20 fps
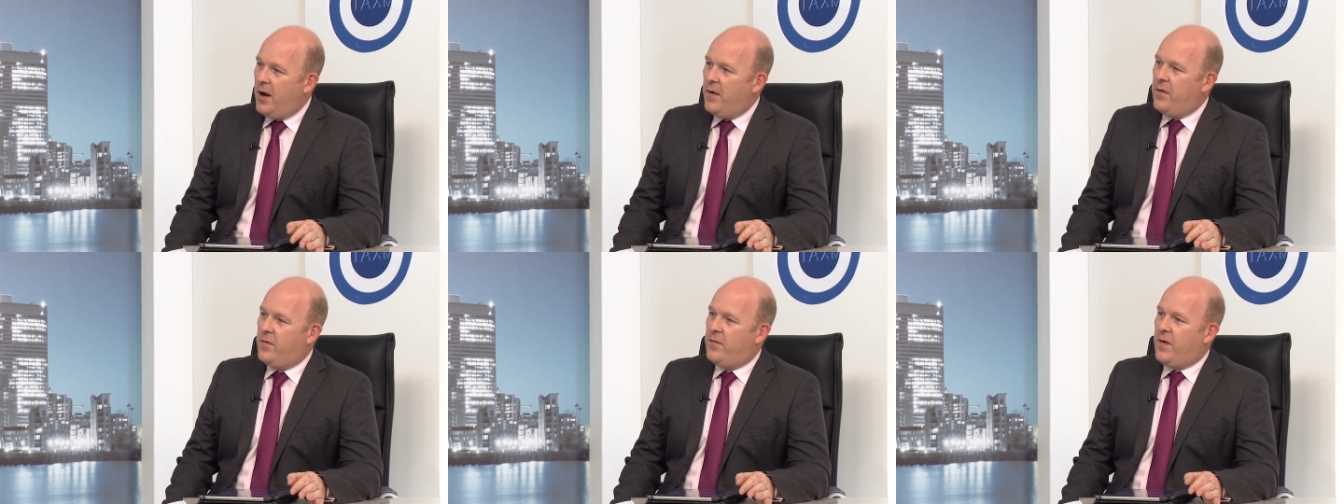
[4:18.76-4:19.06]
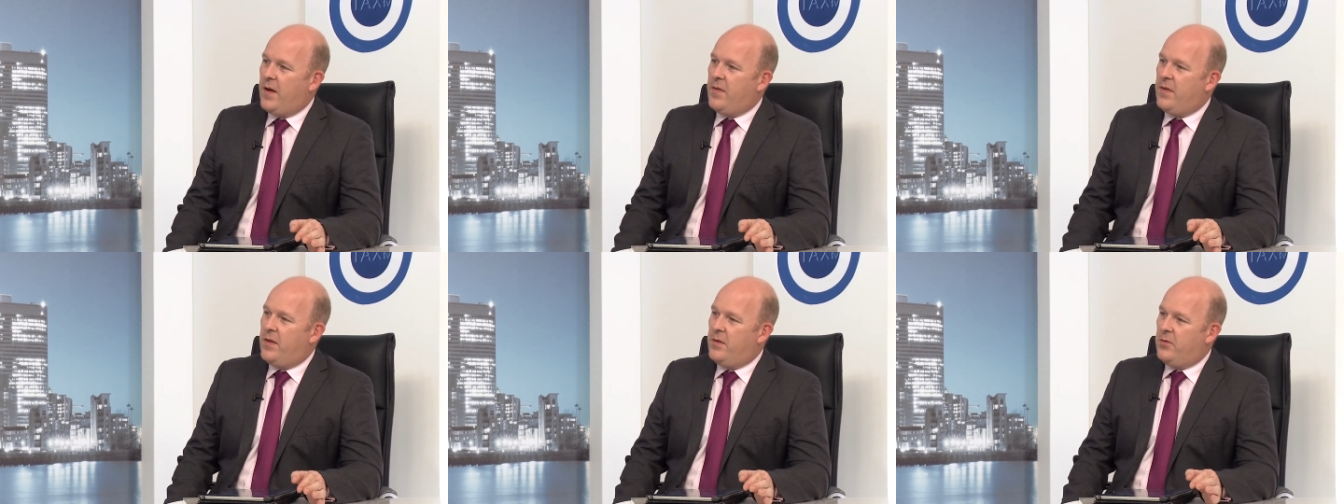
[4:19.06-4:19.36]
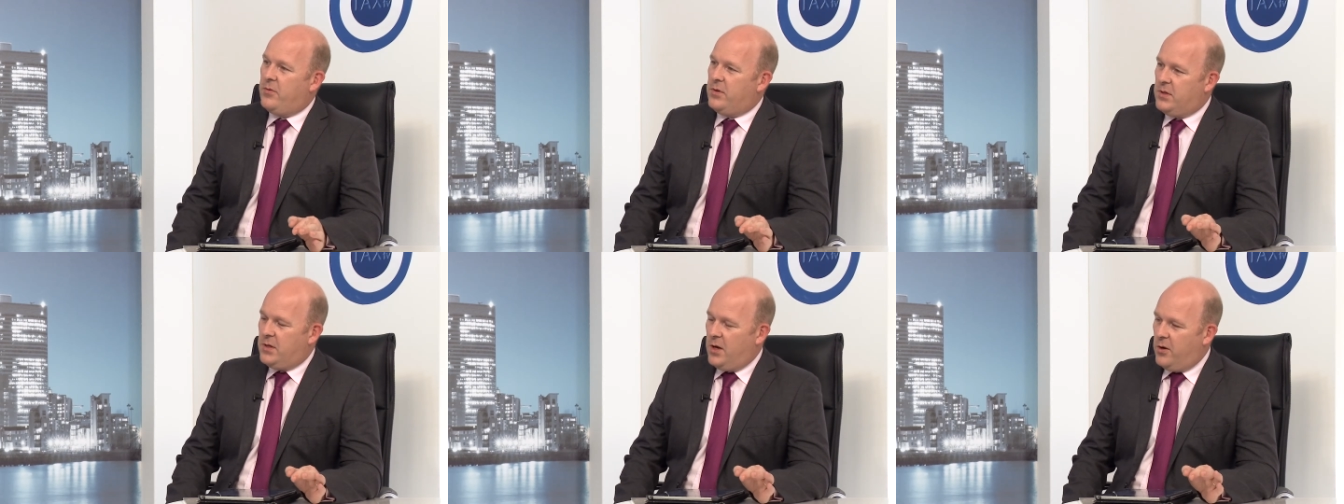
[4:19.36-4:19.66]
and the fact that
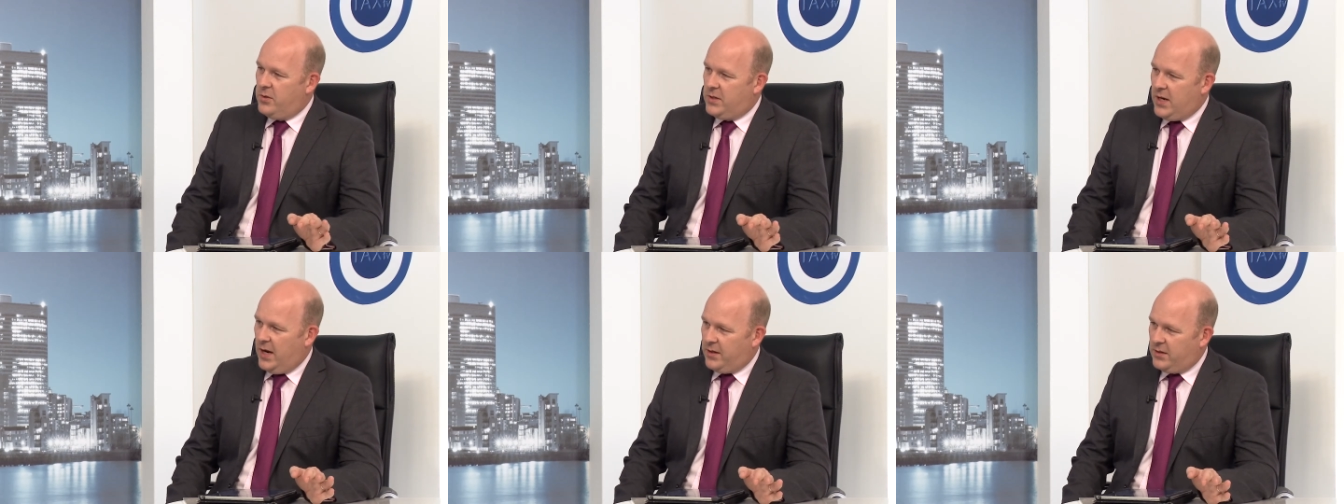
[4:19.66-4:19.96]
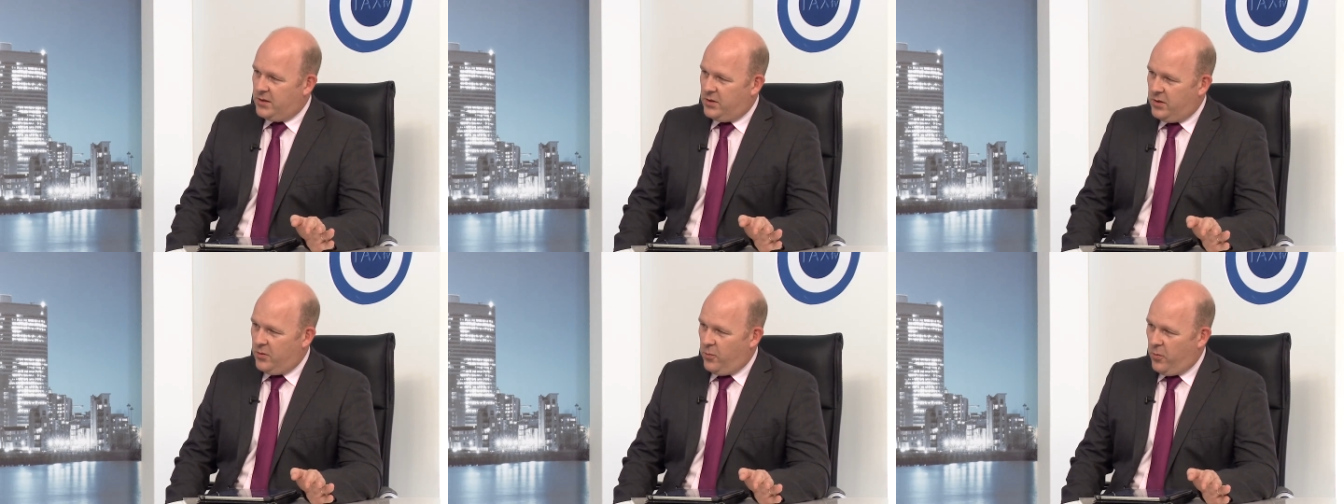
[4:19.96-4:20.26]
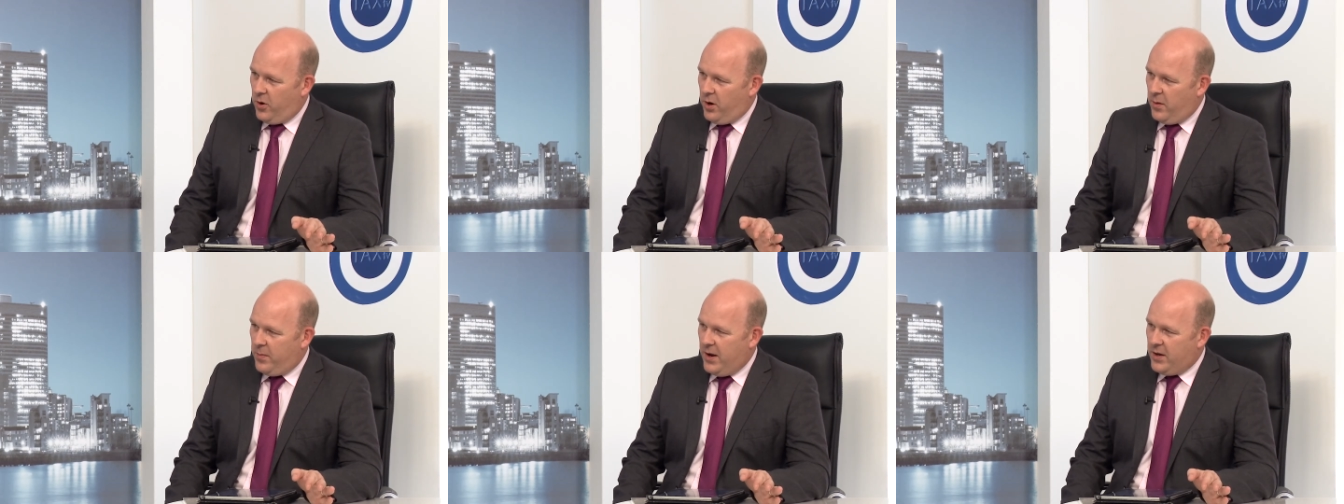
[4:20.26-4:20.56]
there is no tax to
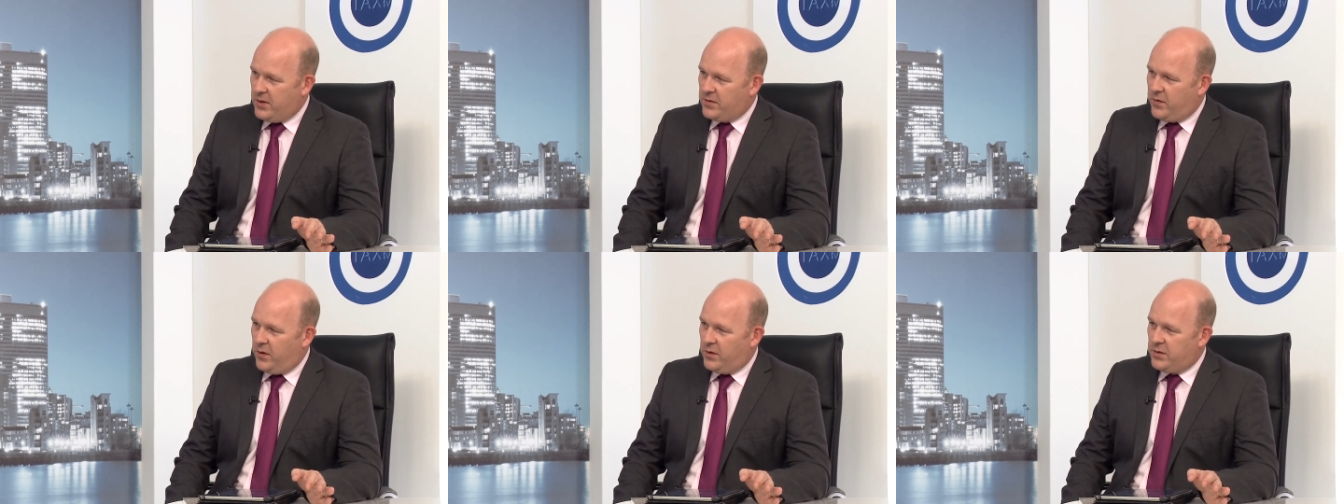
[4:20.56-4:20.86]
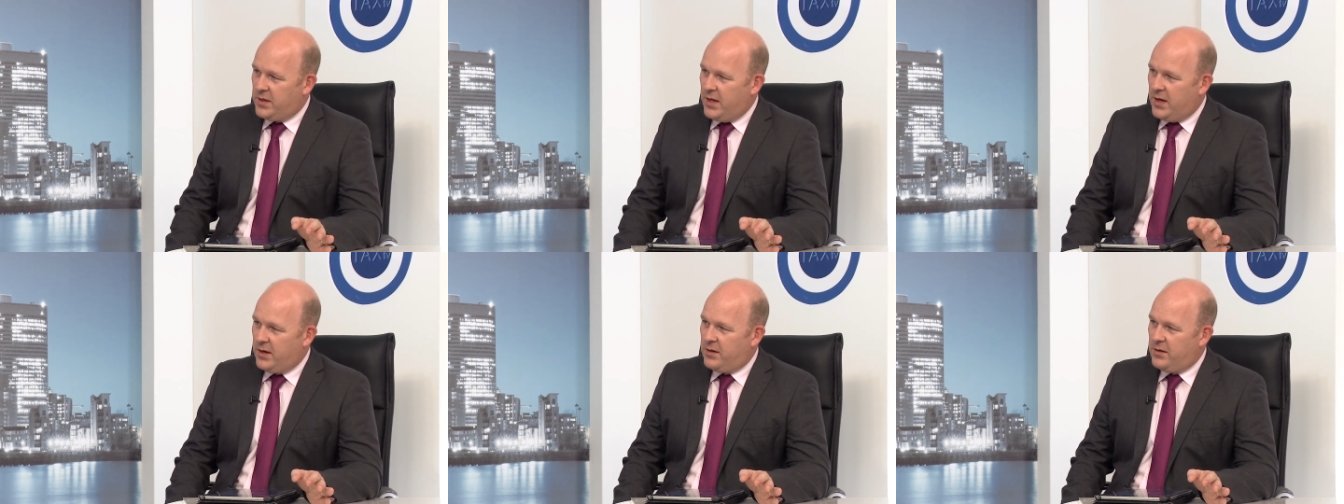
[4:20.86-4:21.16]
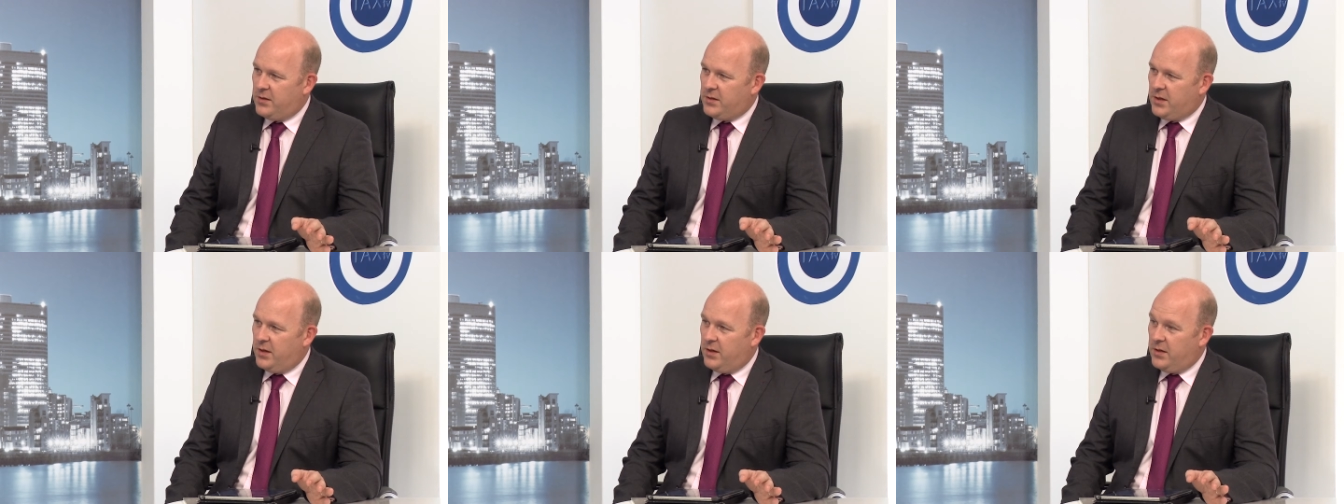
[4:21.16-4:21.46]
worry about as far as they're
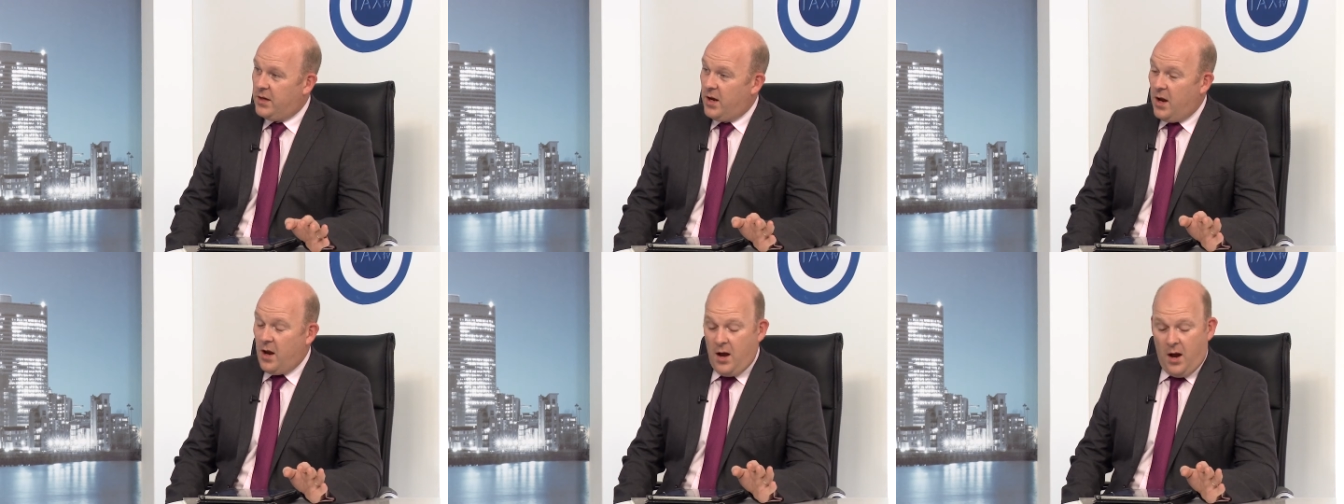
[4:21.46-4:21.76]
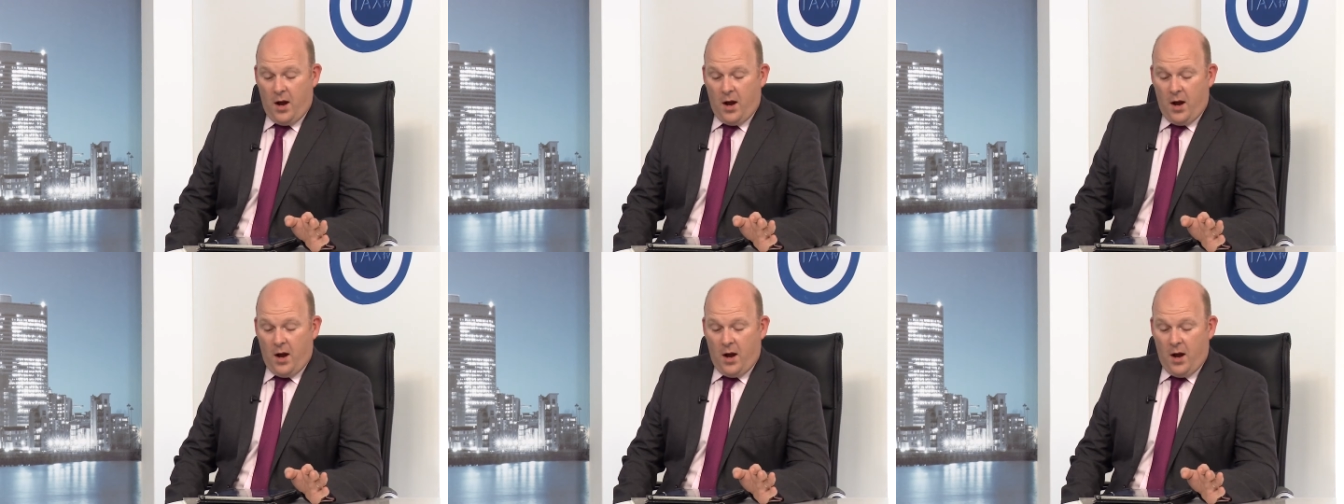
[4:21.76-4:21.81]
concerned.